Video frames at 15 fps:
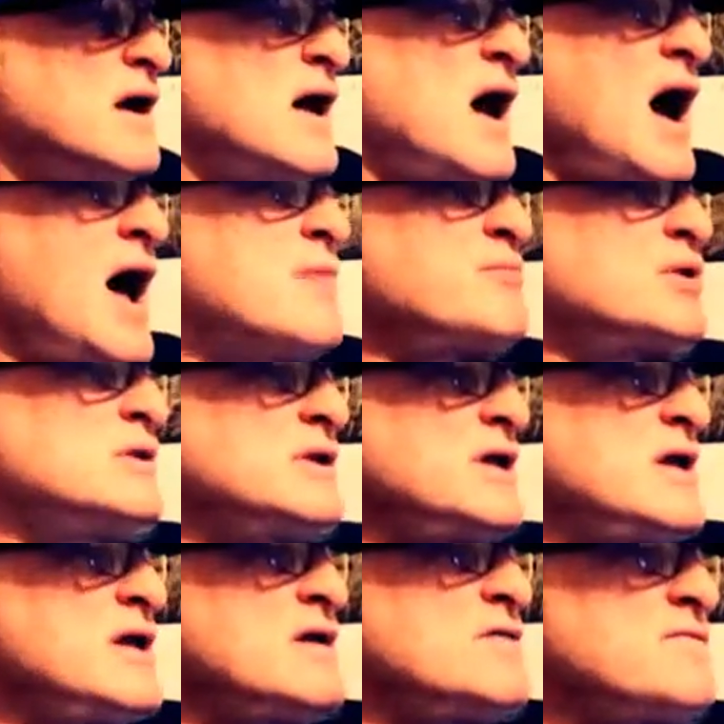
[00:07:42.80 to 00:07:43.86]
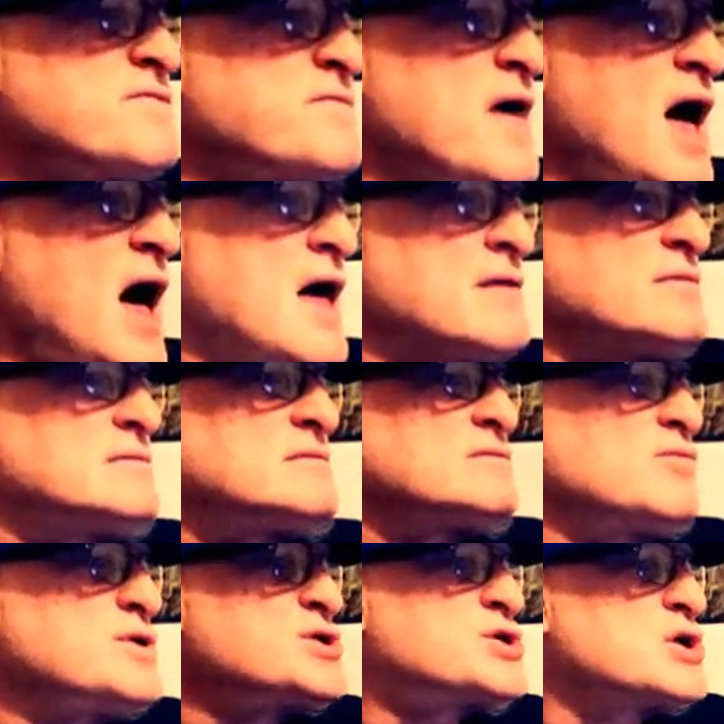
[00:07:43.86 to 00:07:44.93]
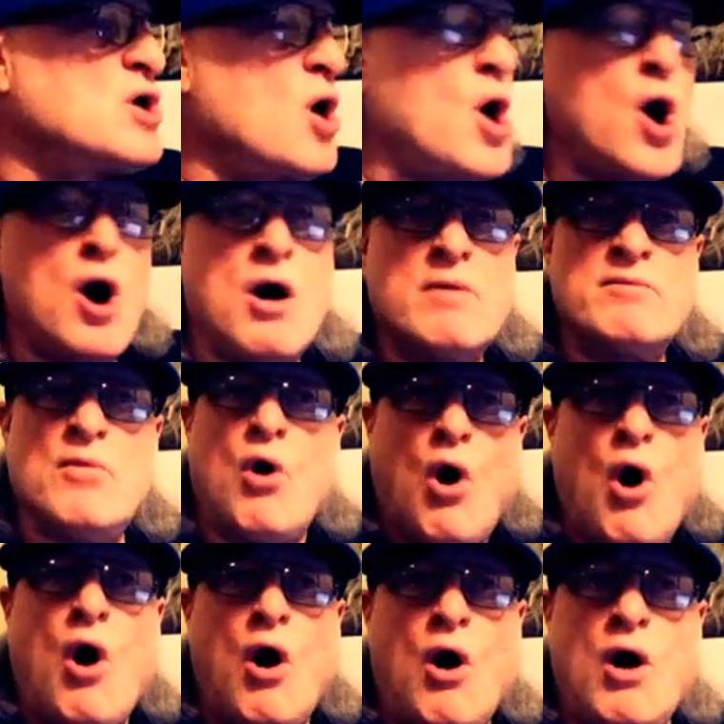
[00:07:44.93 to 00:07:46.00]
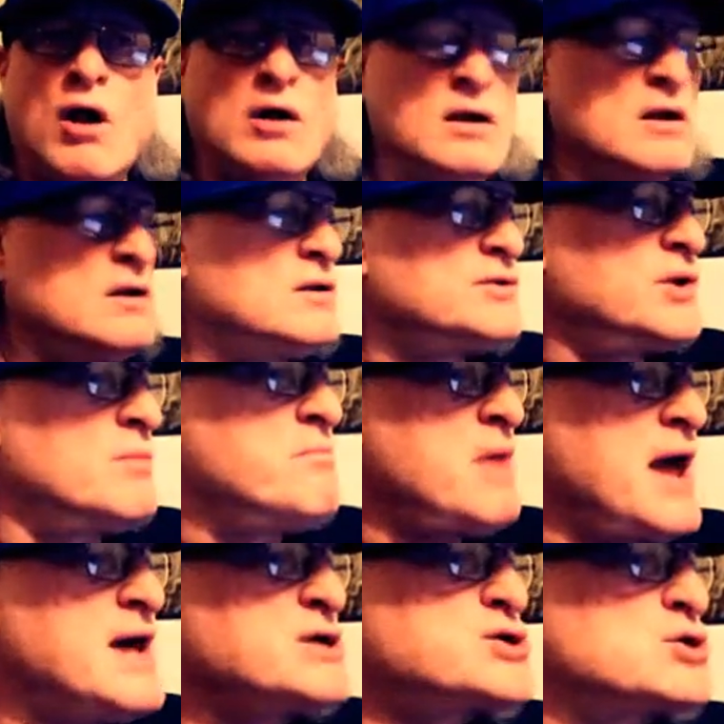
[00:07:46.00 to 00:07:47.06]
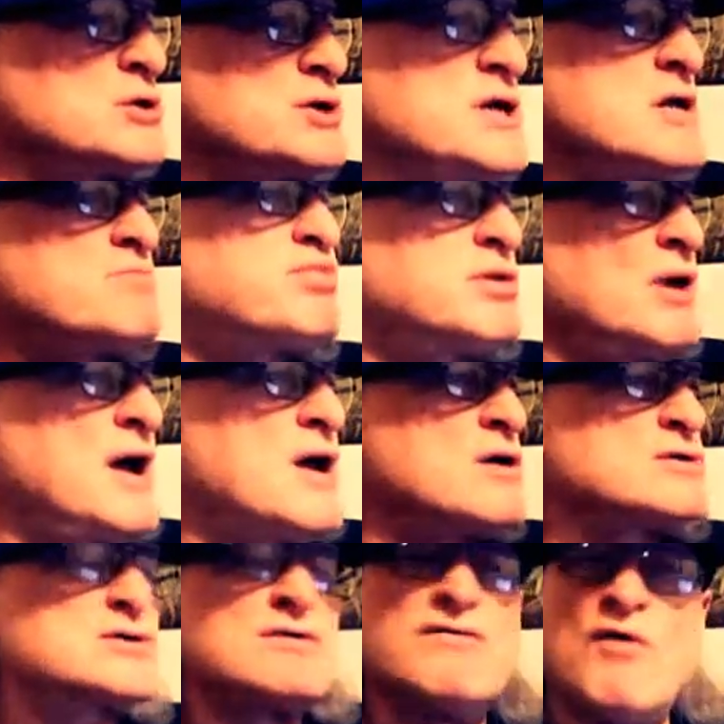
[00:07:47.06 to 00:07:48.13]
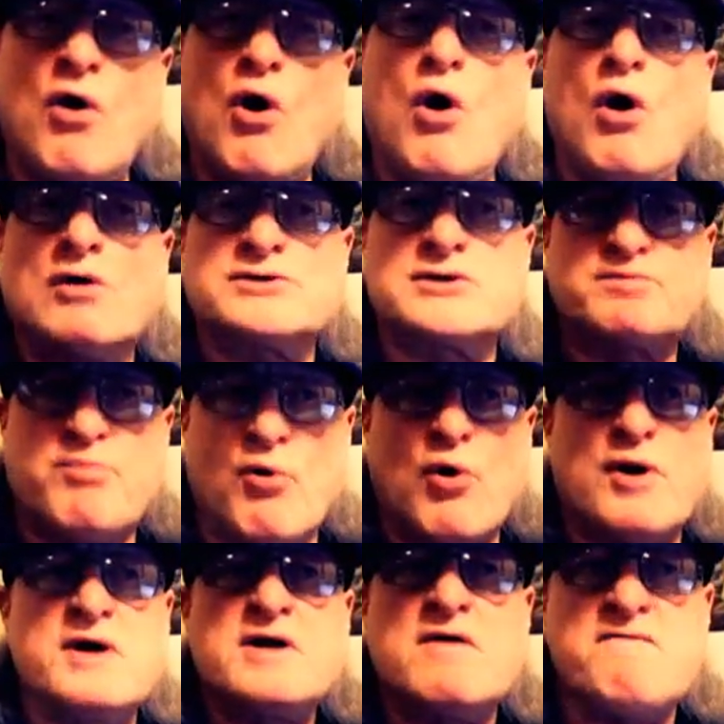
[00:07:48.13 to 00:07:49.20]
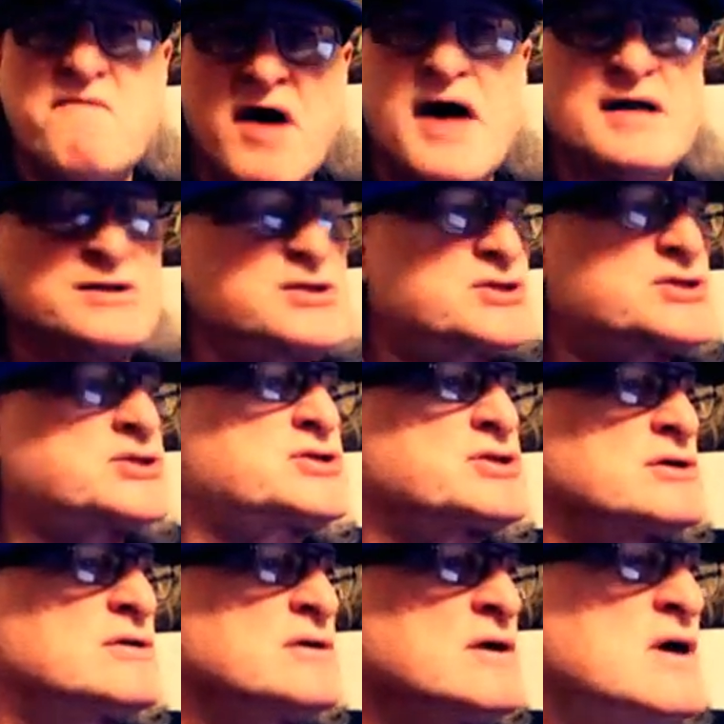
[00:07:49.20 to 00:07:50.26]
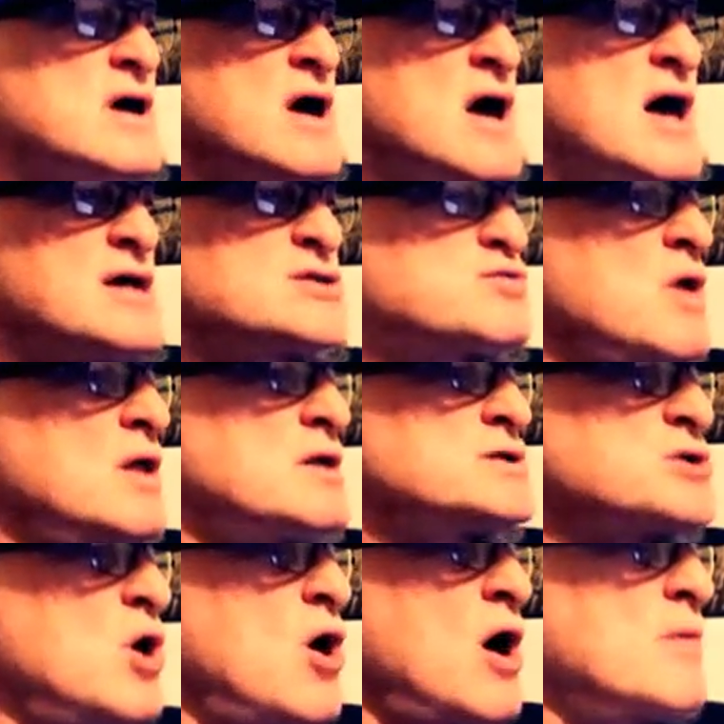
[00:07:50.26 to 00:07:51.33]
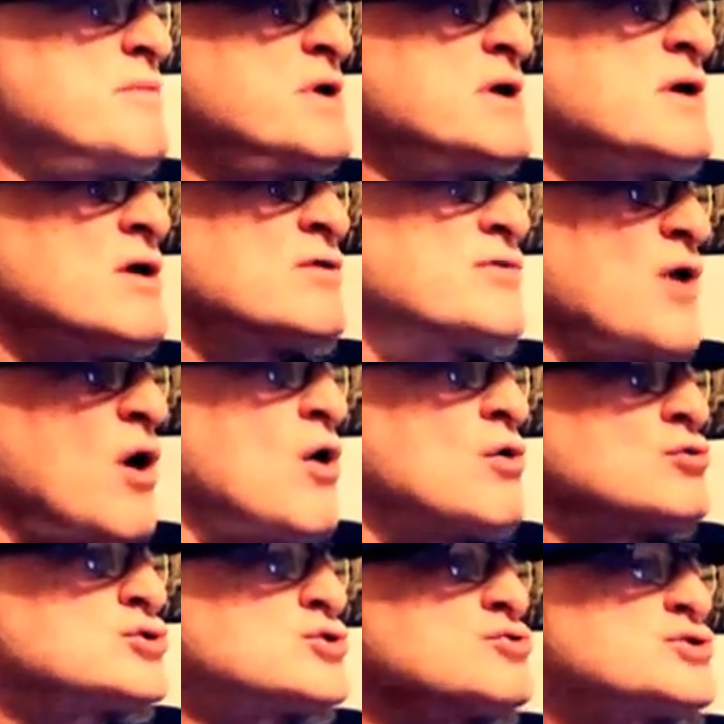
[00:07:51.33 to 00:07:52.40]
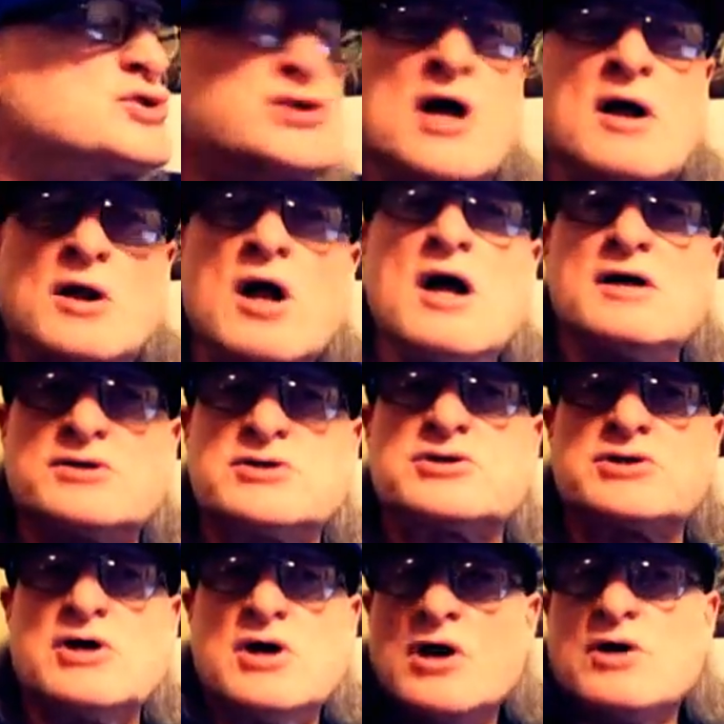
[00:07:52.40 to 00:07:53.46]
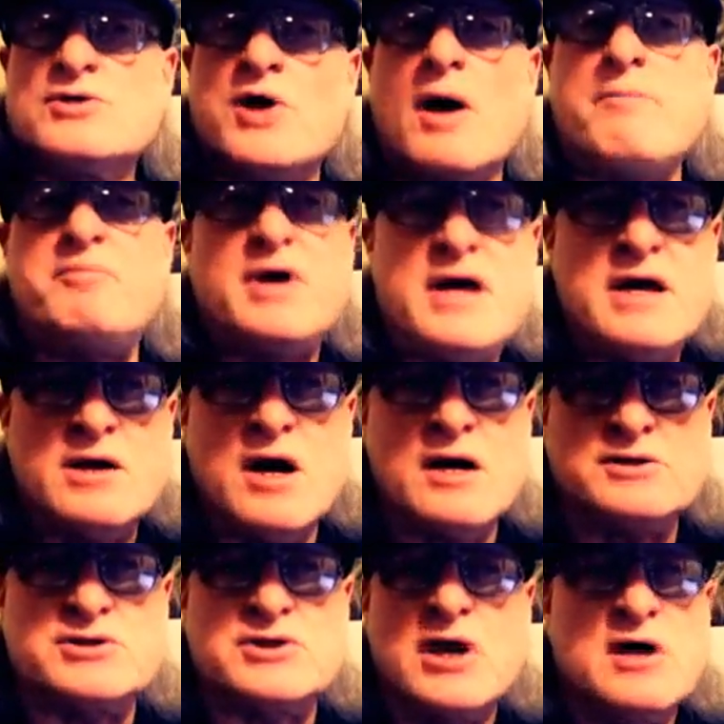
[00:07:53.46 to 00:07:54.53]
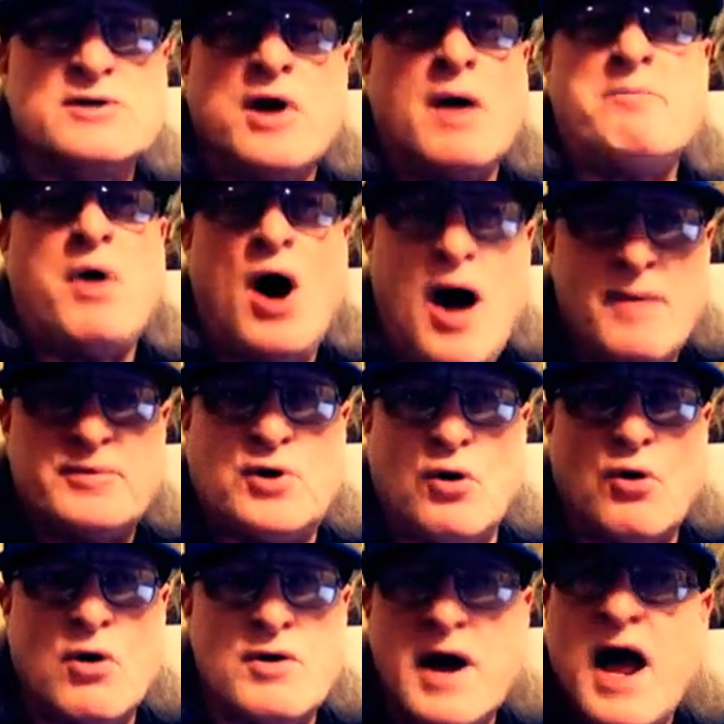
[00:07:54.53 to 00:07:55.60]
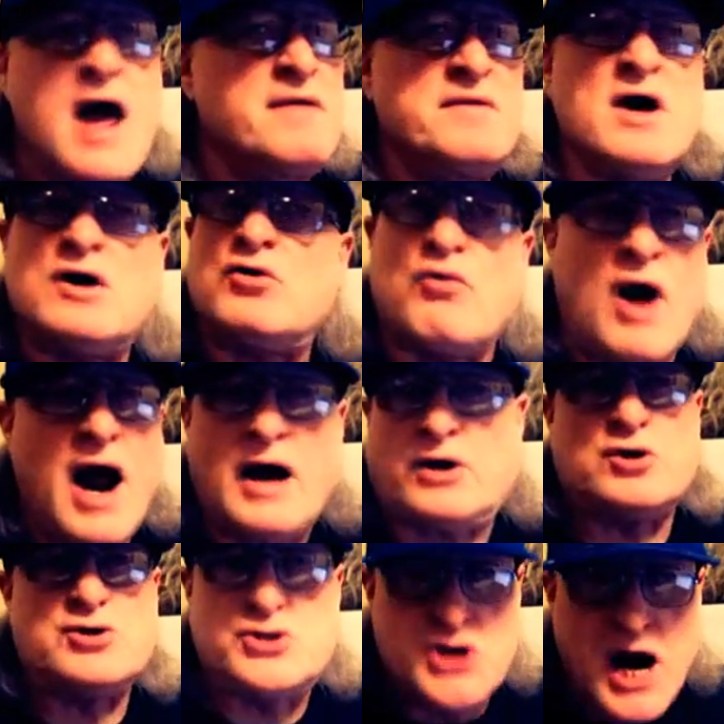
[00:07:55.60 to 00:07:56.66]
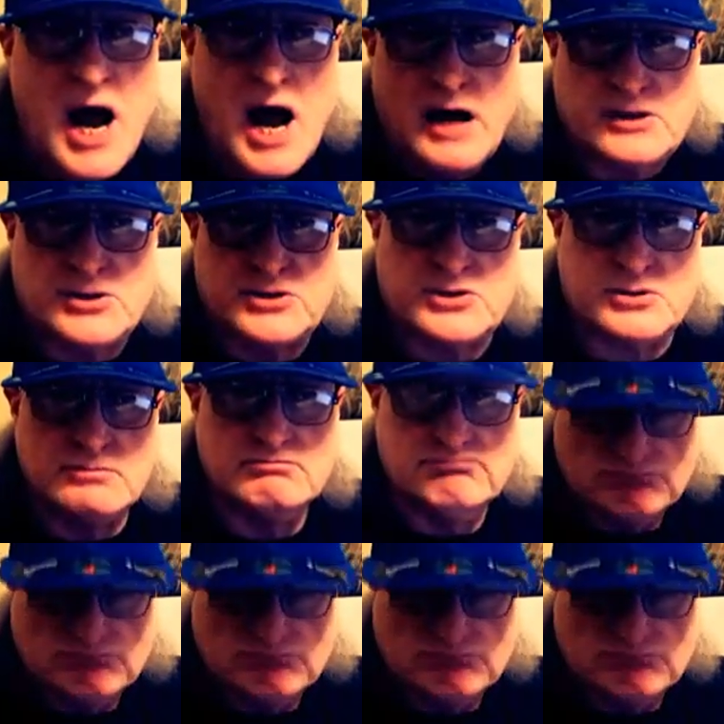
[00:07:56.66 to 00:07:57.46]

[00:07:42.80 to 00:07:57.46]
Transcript: I believe that we should arm all the major league players of all sporting events, as well as arming those who sell us the peanuts, the popcorn, and the Cracker Jacks.